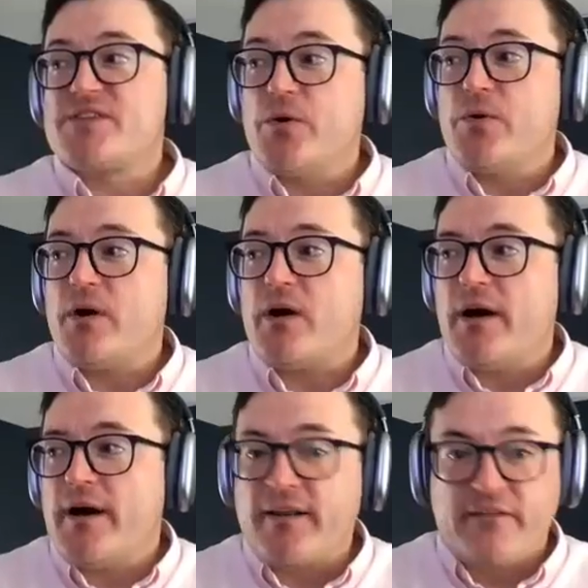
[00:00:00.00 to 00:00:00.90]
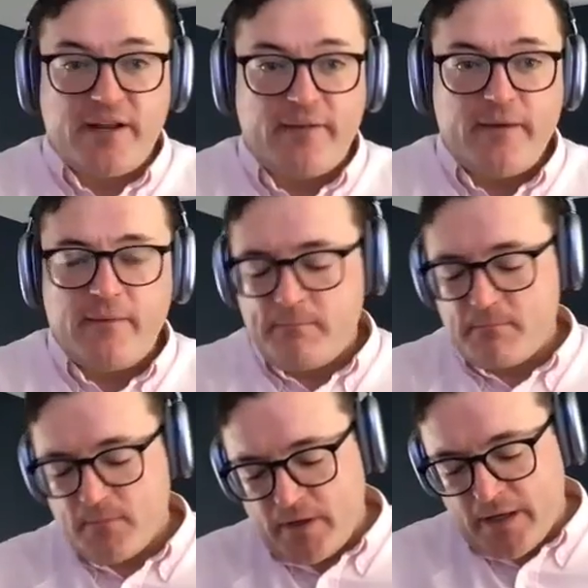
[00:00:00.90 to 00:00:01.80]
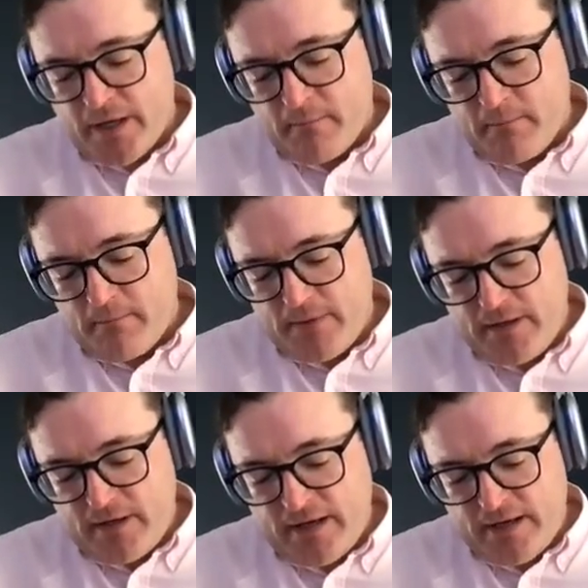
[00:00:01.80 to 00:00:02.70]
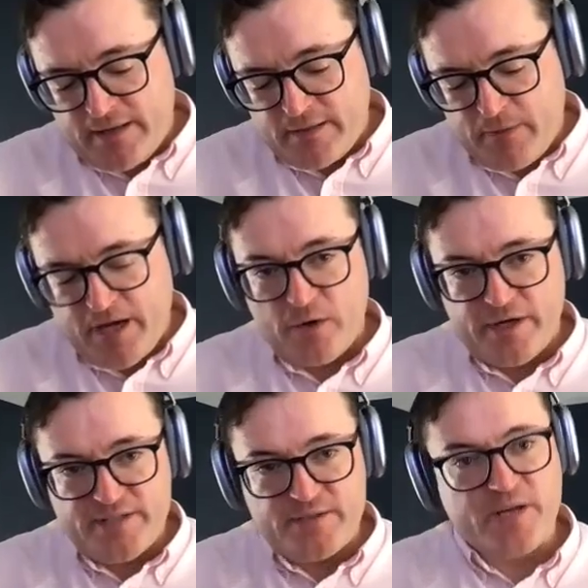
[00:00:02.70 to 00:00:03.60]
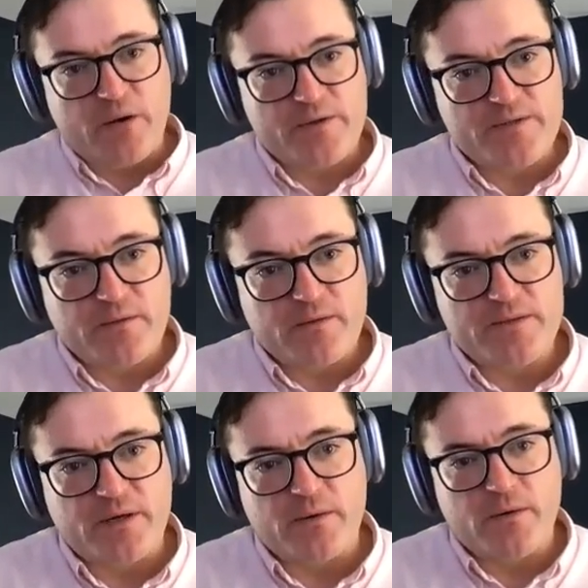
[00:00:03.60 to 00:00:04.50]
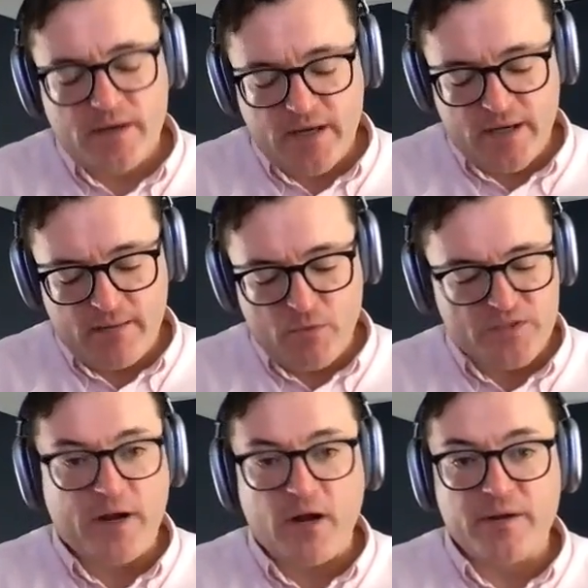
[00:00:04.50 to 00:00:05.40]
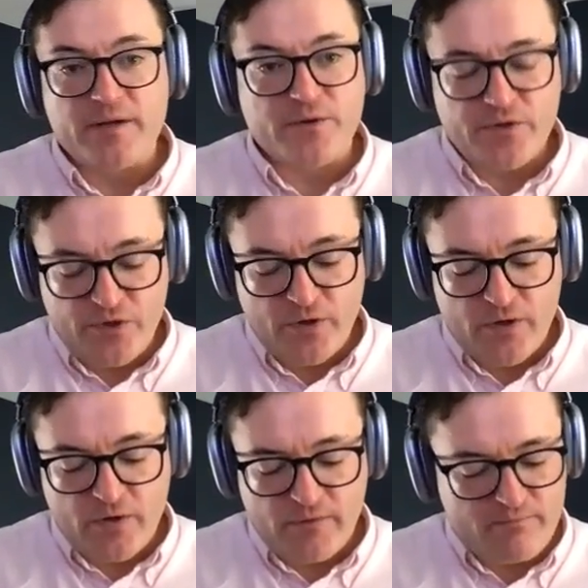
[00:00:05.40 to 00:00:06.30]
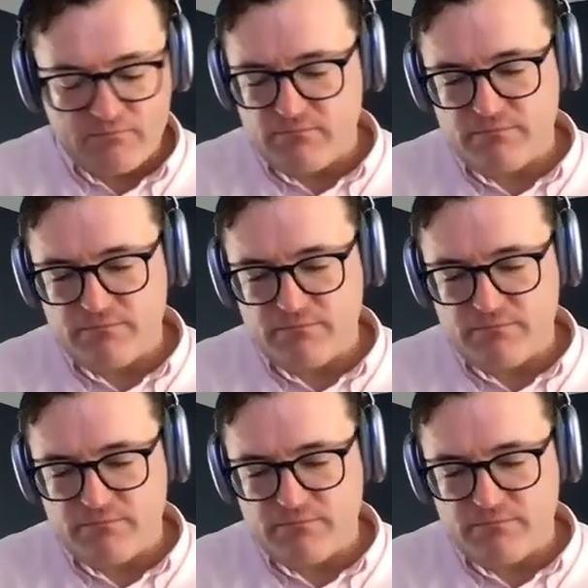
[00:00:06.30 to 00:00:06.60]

So I live in LA, but I work East Coast hours. So most of my colleagues are in New York or